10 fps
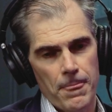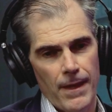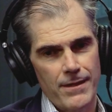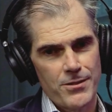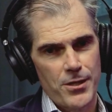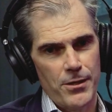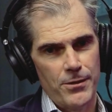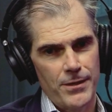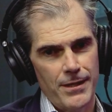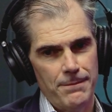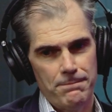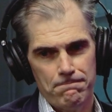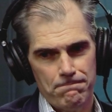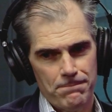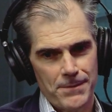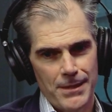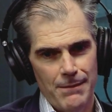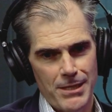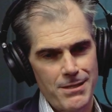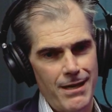and so um, I'm
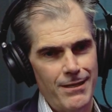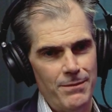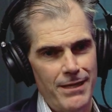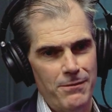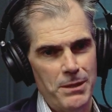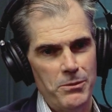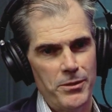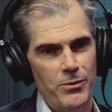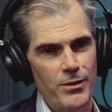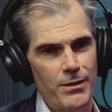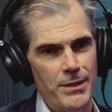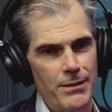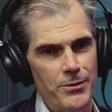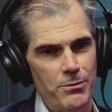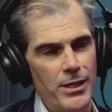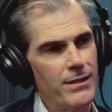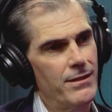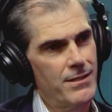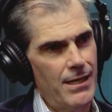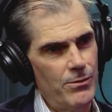excited about the people that we're going to be able to bring to the
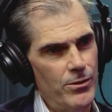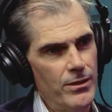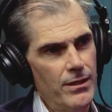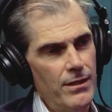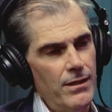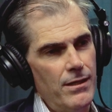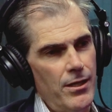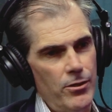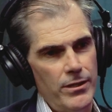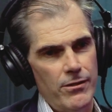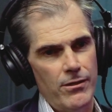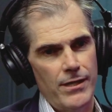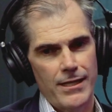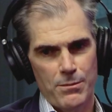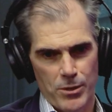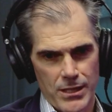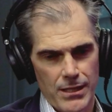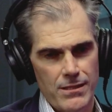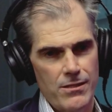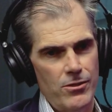table, not only their
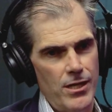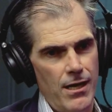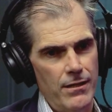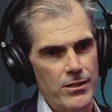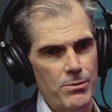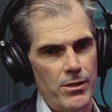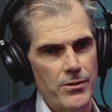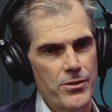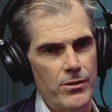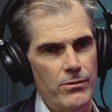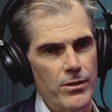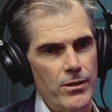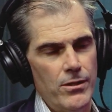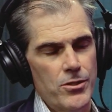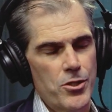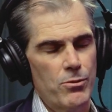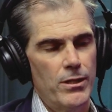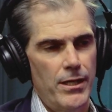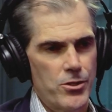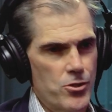expertise and their knowledge, but also just the
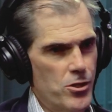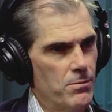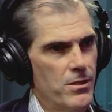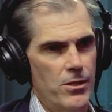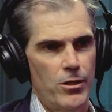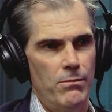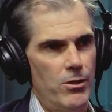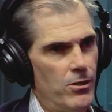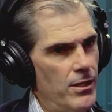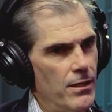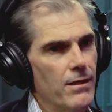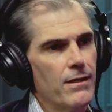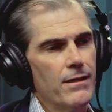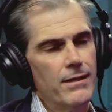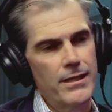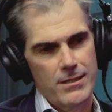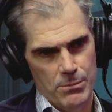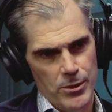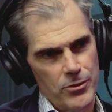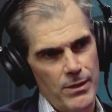relationships in the community that gets
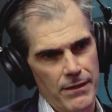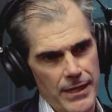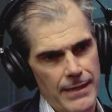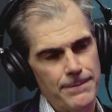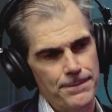built around that.